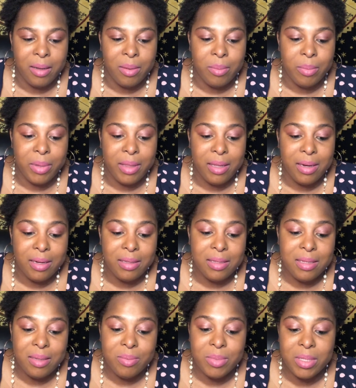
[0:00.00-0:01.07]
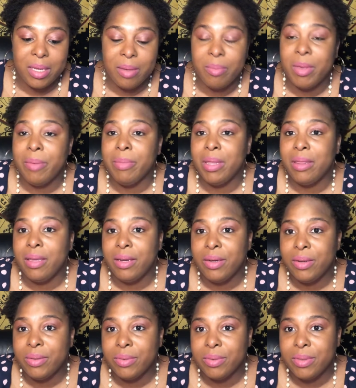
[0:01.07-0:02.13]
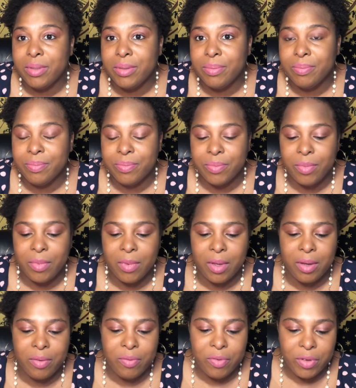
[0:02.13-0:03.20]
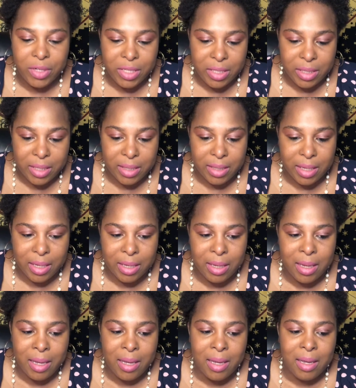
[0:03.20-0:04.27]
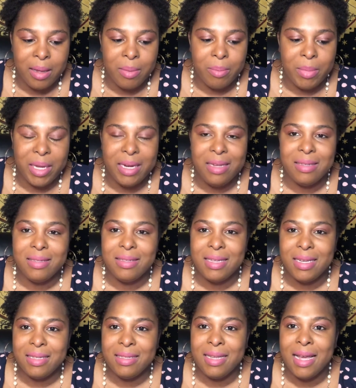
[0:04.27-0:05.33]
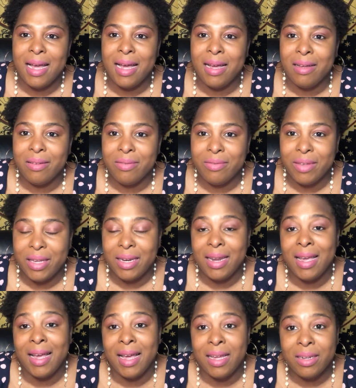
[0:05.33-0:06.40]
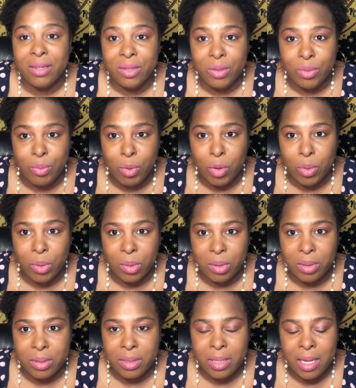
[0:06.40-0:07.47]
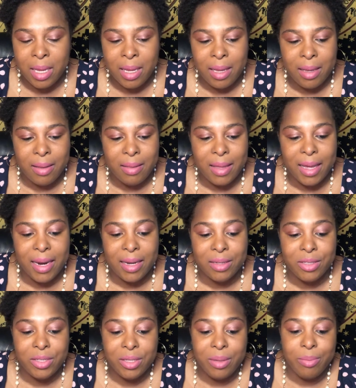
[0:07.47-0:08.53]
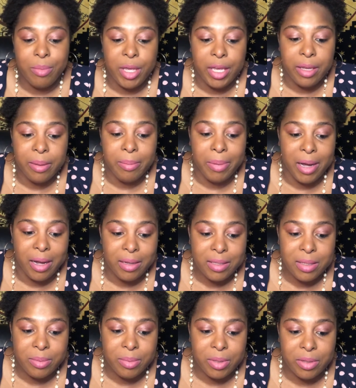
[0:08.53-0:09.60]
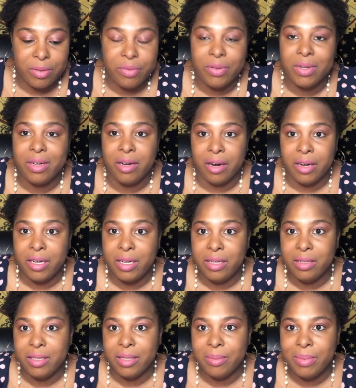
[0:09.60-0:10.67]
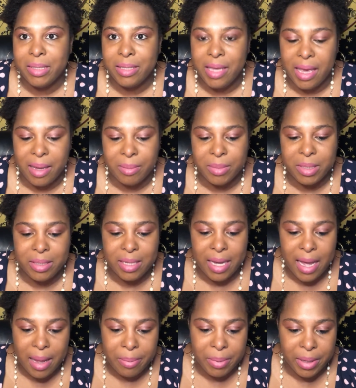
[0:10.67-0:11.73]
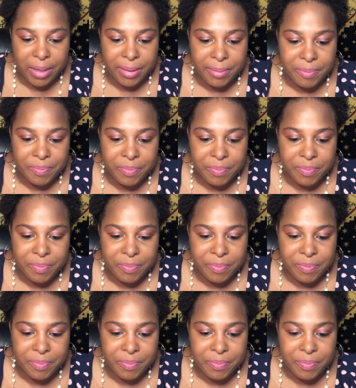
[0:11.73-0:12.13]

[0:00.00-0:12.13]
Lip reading: but then it seems like maybe they don't? Unfortunately, many states have and had loopholes that actually make it possible for guardianship scams to happen.